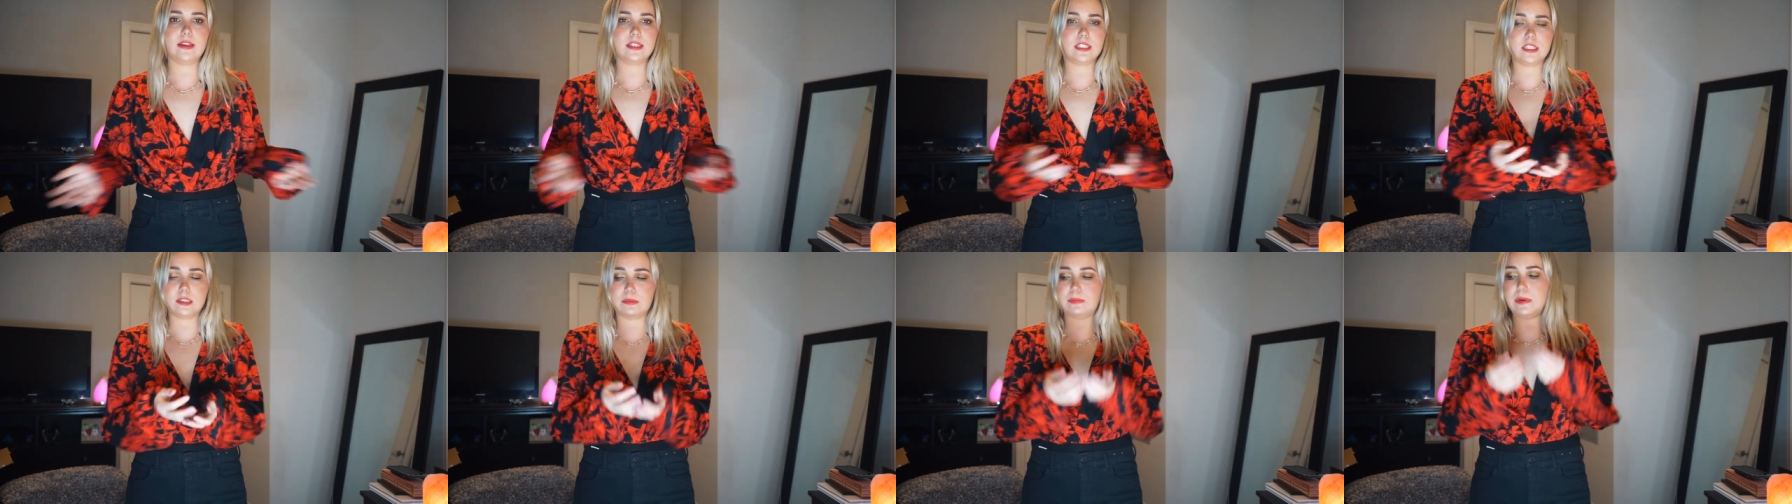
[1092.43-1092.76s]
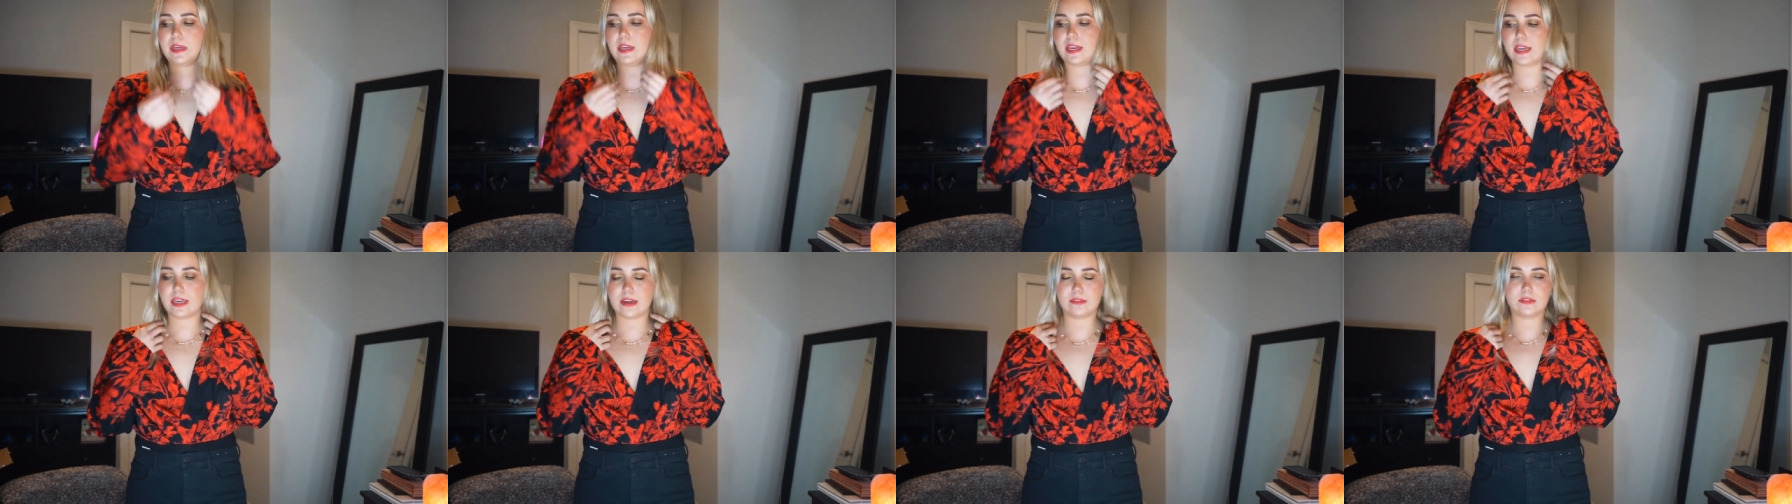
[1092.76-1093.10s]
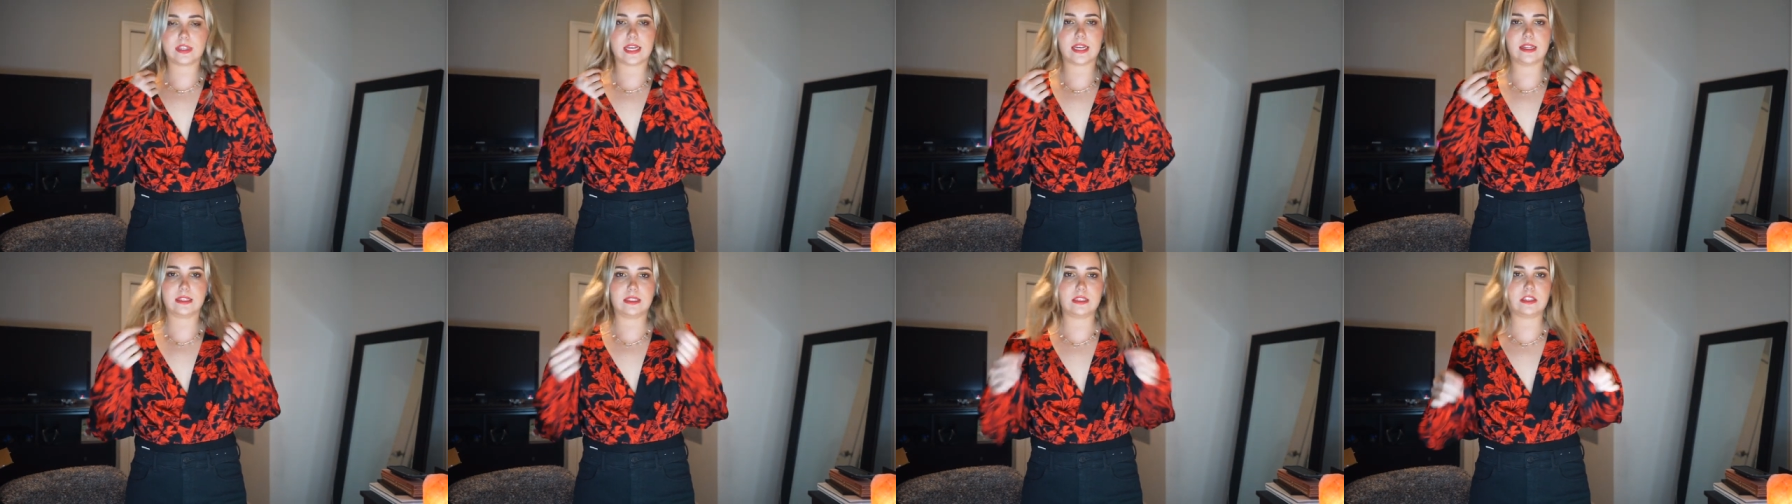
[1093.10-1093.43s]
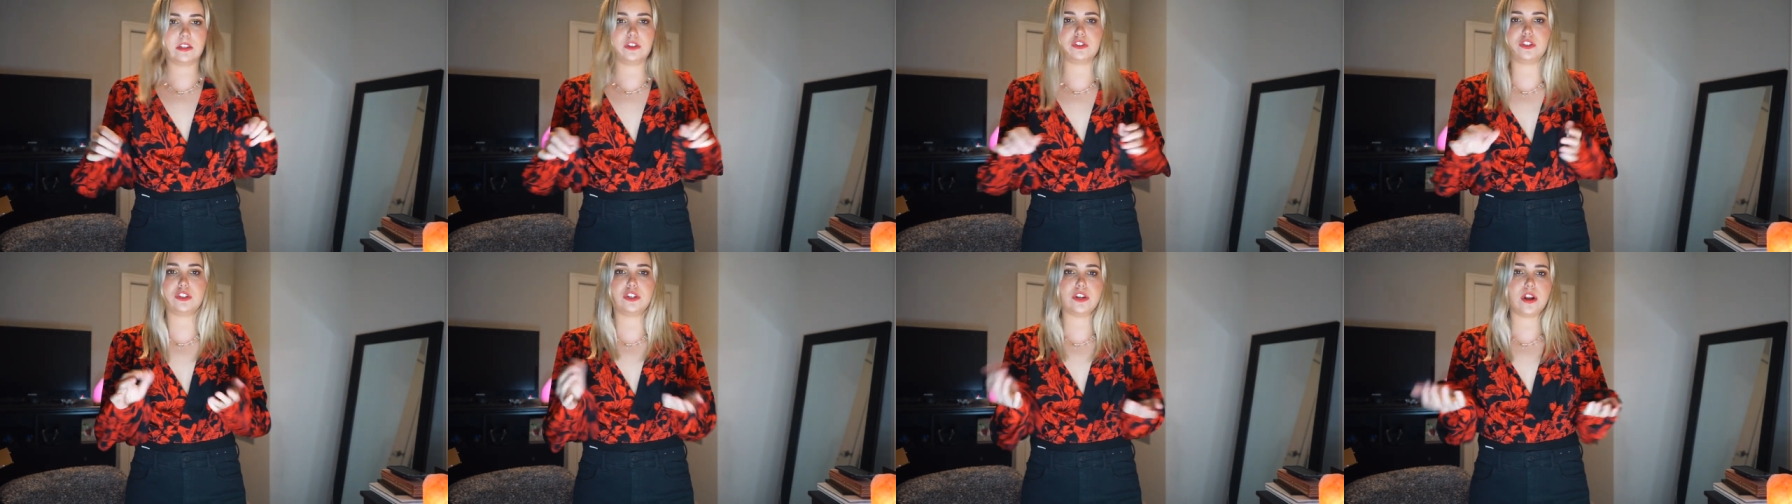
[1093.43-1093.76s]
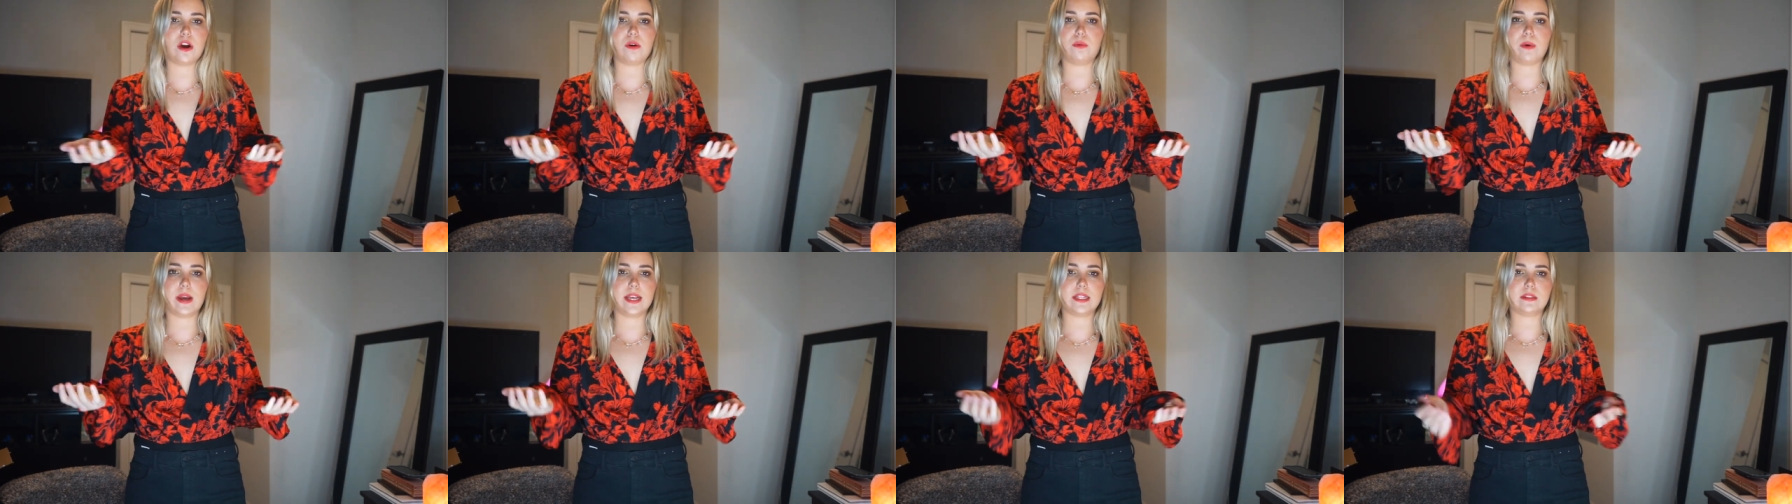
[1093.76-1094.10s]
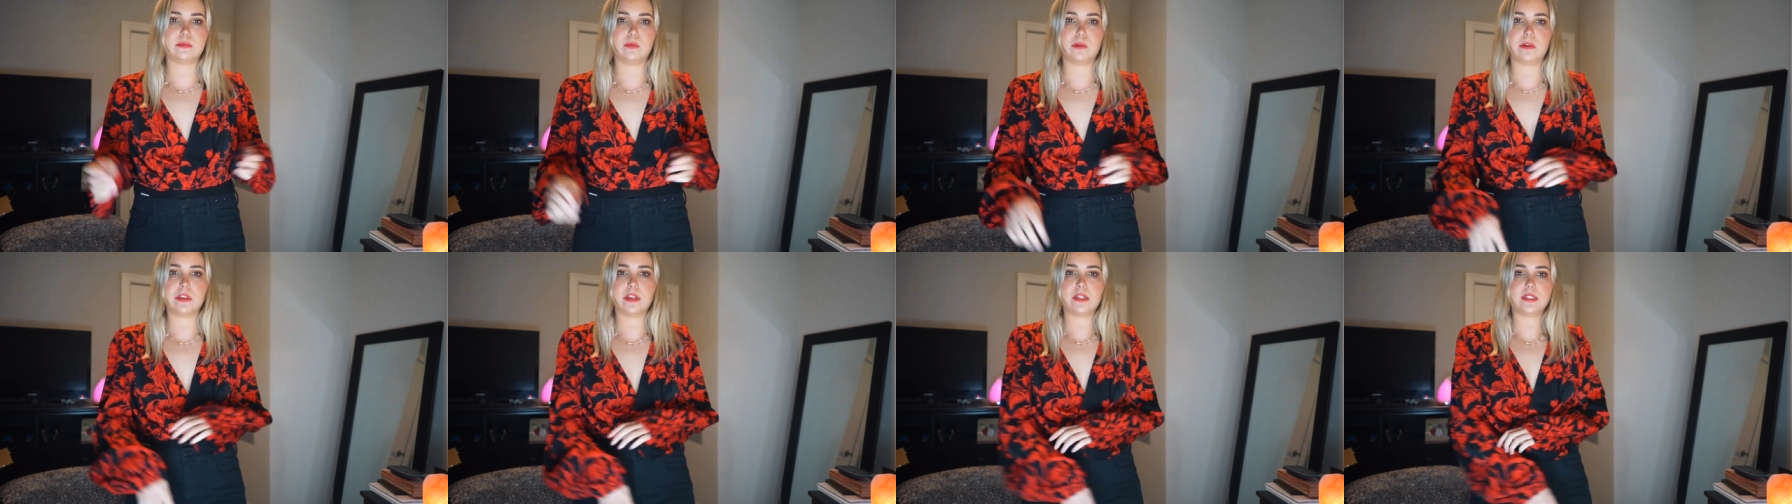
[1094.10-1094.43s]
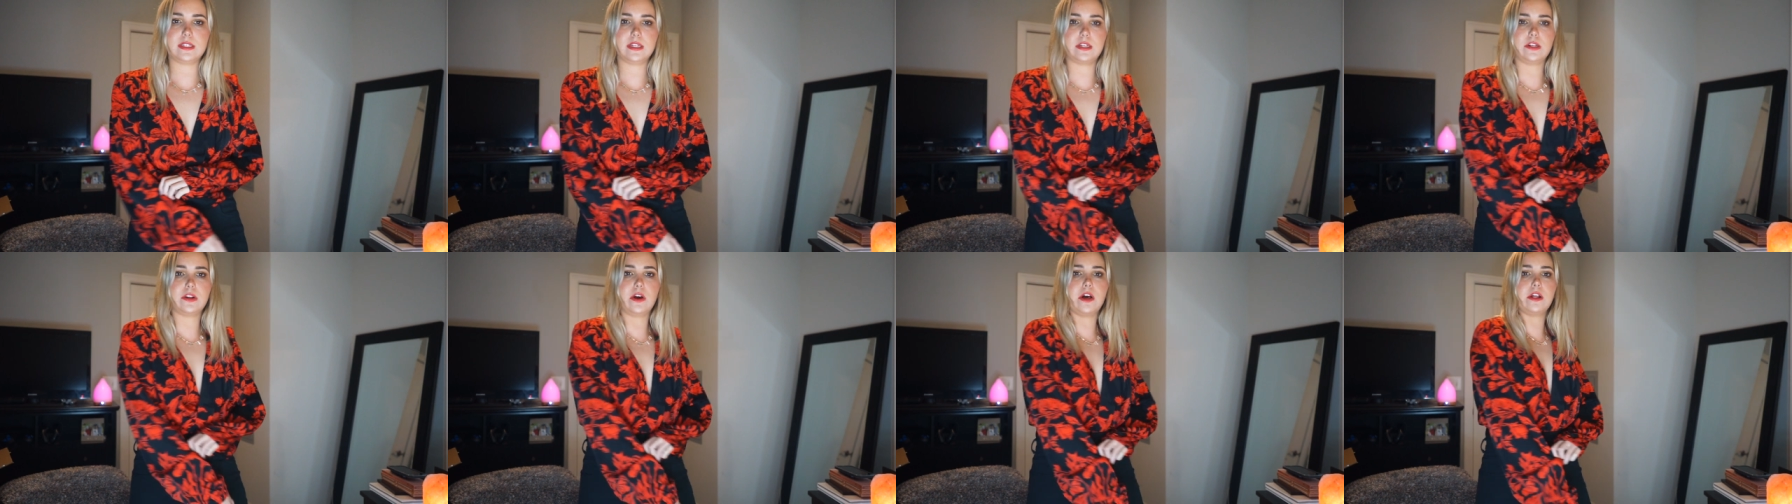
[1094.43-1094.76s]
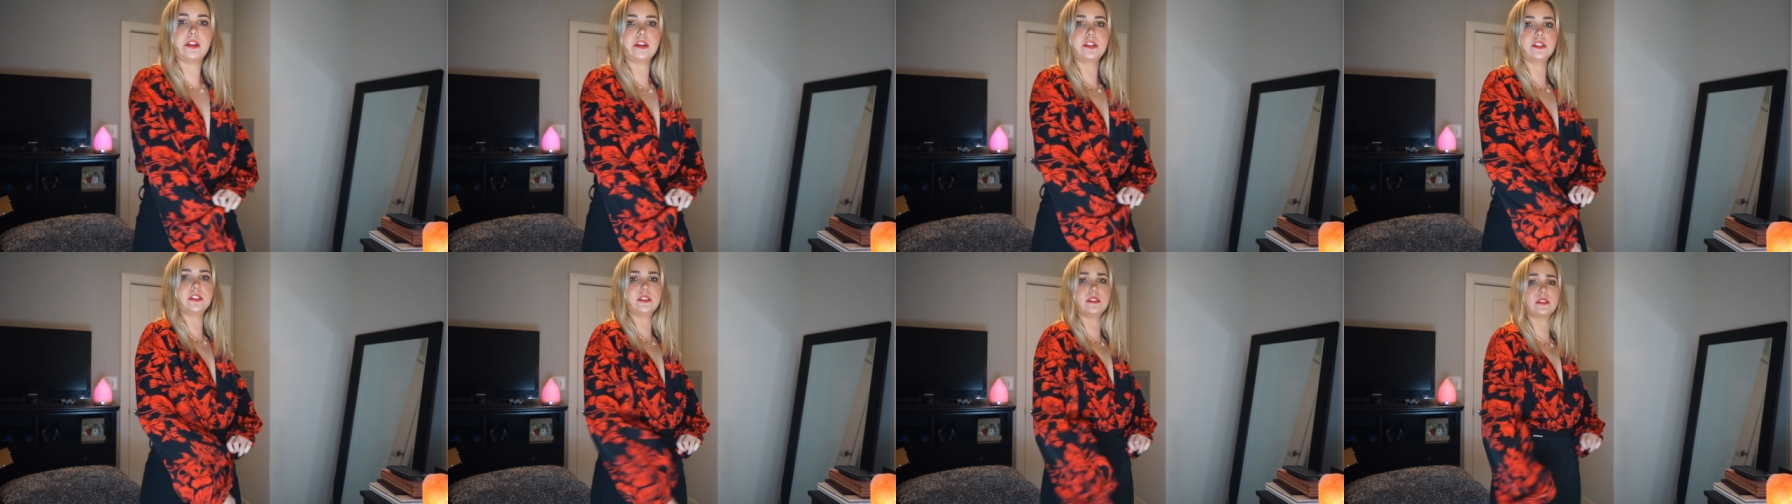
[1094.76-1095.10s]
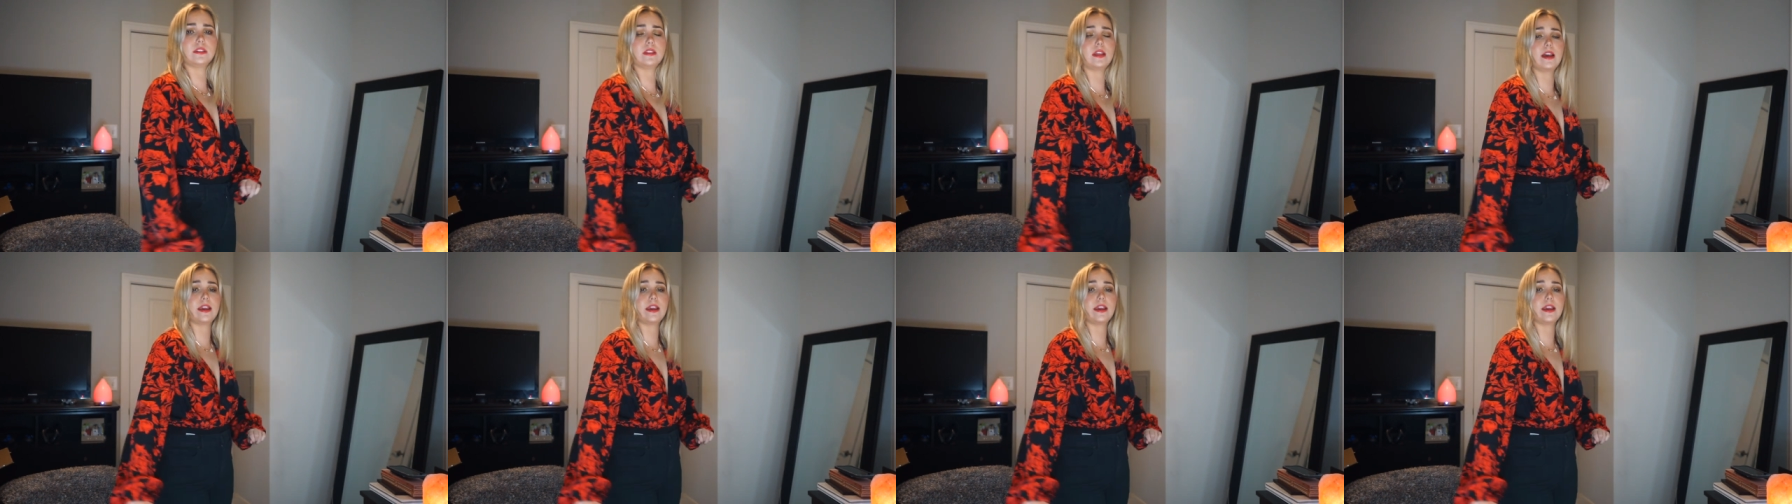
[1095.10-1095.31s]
speaking of 10s, there's no way it's more than $10.